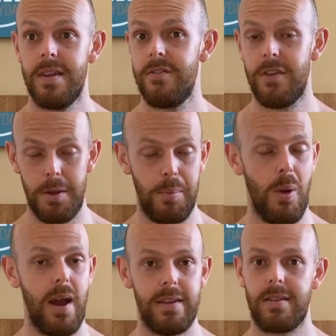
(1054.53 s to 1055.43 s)
For the
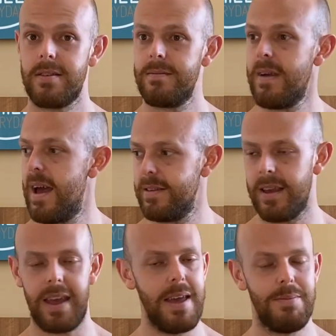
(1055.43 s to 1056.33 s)
price, as
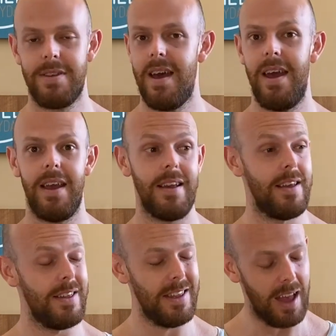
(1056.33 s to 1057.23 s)
I keep saying,
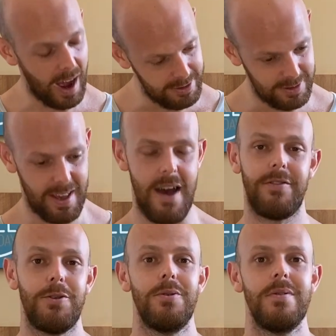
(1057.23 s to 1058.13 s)
I just
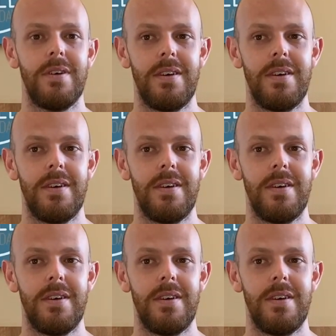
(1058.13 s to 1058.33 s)
have to.